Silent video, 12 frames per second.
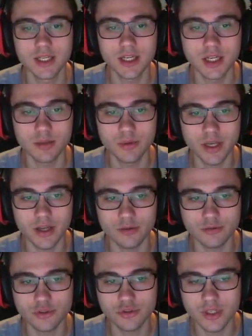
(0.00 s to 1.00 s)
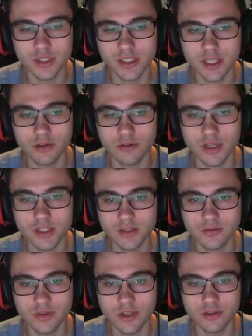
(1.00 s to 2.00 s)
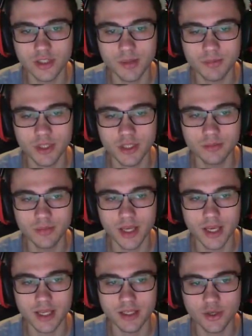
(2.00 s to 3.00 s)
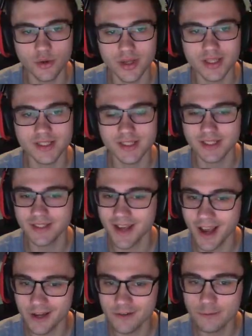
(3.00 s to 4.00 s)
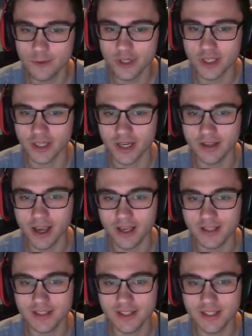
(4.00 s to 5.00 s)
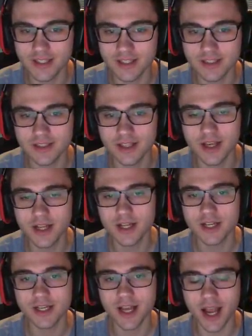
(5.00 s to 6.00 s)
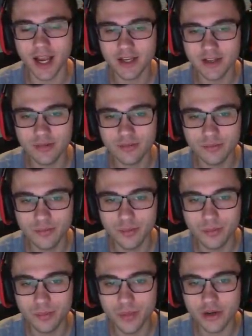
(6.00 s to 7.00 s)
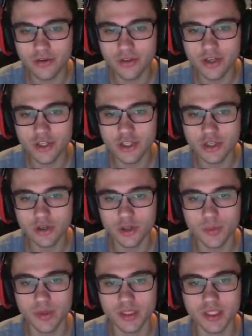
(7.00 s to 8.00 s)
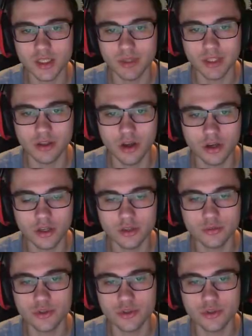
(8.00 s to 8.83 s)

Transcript: Uh, but yeah, I was just trying to stay aggressive, intercept him, and you know, it's it's kind of working. I I could see this kind of better than She-Hulk, but it's going to be longer.